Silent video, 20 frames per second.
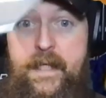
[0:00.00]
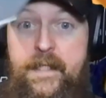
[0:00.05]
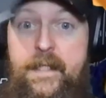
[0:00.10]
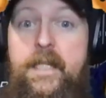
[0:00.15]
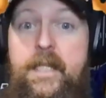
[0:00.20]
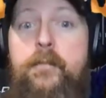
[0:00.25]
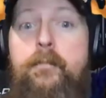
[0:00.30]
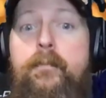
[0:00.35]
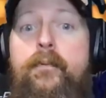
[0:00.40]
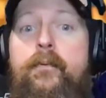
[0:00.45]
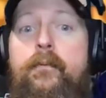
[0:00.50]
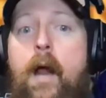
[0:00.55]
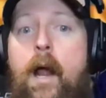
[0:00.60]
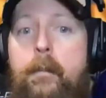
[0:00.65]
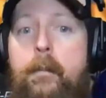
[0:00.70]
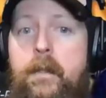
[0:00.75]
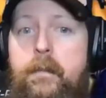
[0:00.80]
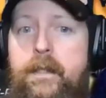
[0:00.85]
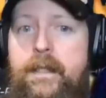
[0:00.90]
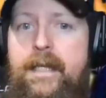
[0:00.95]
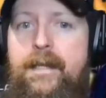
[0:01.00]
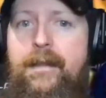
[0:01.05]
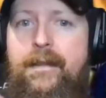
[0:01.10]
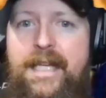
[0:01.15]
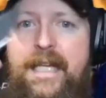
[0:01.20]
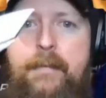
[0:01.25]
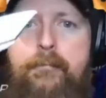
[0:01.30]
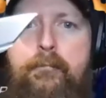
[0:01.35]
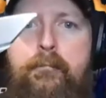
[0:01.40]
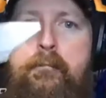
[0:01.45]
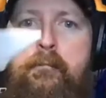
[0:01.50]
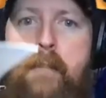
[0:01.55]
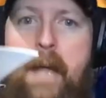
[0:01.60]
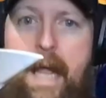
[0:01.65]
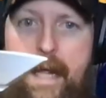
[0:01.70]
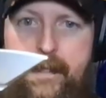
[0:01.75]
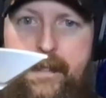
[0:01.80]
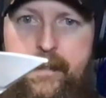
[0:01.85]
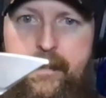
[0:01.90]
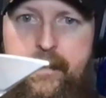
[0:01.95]
This is probably the
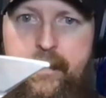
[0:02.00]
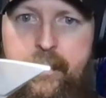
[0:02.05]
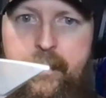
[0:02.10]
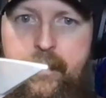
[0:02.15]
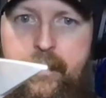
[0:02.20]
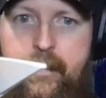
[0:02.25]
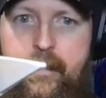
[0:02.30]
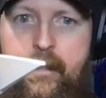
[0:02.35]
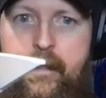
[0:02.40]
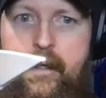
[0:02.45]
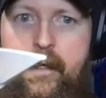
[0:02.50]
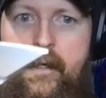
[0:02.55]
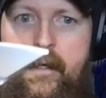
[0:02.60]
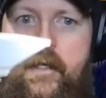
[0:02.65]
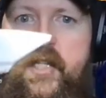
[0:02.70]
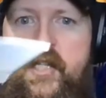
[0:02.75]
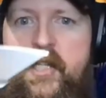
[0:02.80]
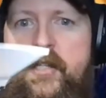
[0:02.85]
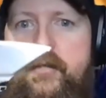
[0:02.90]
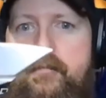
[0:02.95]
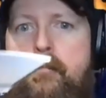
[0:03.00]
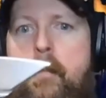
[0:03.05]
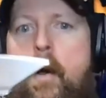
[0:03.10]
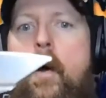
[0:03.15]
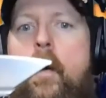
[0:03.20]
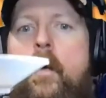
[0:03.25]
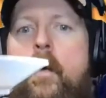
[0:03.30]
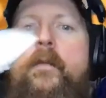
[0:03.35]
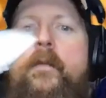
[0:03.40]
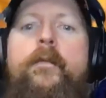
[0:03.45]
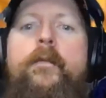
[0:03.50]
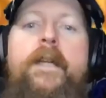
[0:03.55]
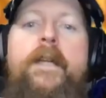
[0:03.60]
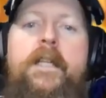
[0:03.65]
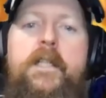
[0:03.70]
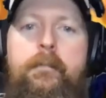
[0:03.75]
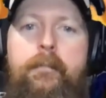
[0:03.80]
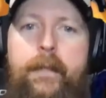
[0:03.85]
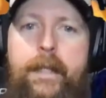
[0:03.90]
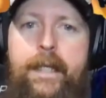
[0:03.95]
best small
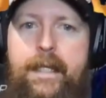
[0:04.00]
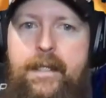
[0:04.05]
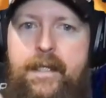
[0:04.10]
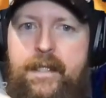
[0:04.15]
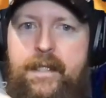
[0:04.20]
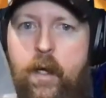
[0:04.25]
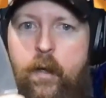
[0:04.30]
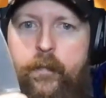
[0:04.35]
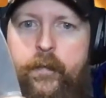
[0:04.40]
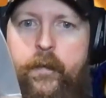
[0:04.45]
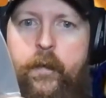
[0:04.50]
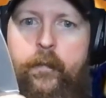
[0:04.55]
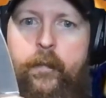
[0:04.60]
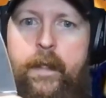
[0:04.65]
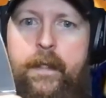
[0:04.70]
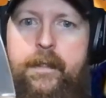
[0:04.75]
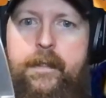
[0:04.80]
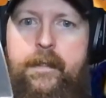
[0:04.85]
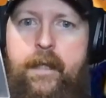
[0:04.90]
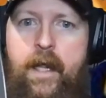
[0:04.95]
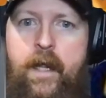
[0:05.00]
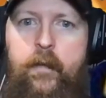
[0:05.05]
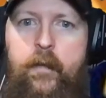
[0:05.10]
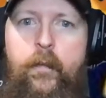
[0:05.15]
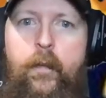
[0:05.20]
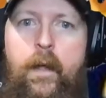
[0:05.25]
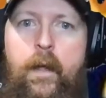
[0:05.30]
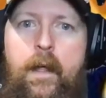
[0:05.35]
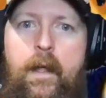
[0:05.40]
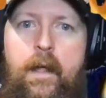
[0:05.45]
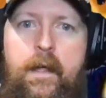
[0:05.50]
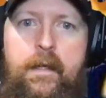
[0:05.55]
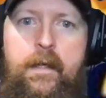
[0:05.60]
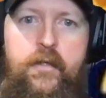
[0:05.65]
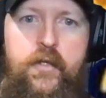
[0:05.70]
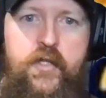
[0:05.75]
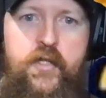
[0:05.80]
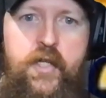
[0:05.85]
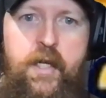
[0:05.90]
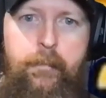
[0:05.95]
fixed blade self defense knife,
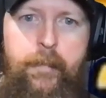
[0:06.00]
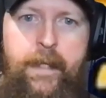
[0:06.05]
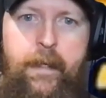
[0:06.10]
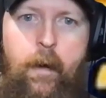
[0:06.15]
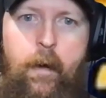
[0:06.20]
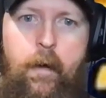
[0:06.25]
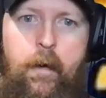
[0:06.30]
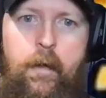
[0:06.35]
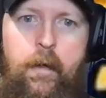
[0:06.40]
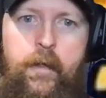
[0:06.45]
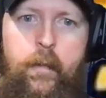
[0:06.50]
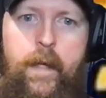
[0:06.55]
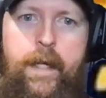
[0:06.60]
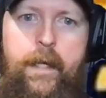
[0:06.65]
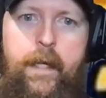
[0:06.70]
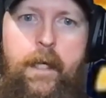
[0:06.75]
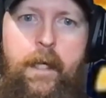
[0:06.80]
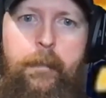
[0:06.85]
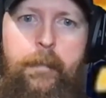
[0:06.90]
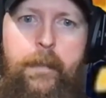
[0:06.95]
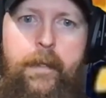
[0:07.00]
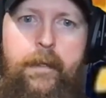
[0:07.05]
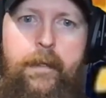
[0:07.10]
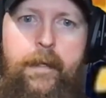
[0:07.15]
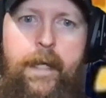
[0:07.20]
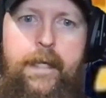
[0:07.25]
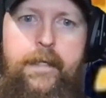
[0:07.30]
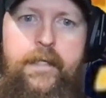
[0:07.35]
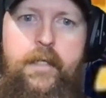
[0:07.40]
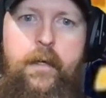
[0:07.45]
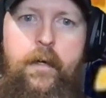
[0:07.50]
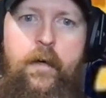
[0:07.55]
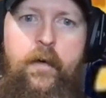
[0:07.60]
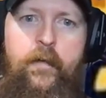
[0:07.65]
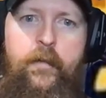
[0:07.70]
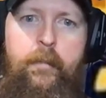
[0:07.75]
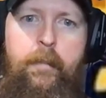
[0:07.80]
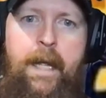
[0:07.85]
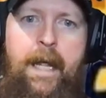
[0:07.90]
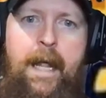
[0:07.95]
jumping all the way up, nice
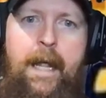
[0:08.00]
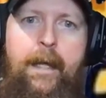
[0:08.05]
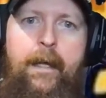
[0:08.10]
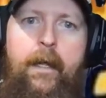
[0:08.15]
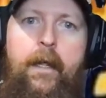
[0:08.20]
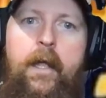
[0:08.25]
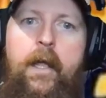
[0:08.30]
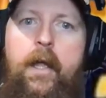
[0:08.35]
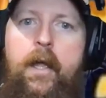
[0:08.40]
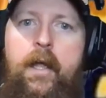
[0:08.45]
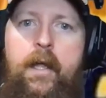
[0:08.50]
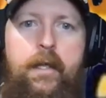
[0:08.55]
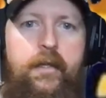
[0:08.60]
curved back,